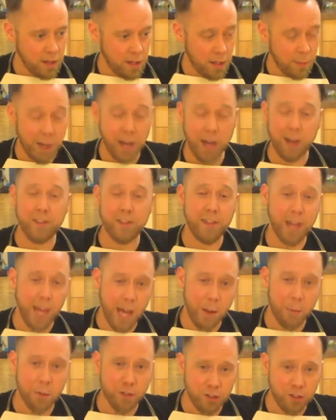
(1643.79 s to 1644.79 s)
I'm not going to say
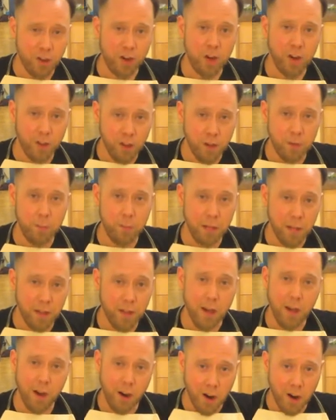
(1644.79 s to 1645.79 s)
how much younger than me
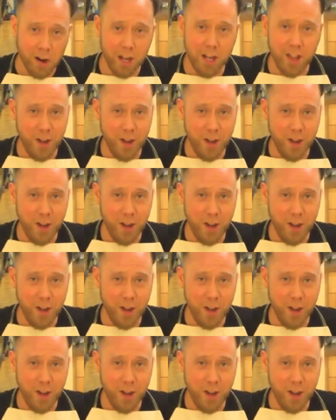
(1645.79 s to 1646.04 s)
they are.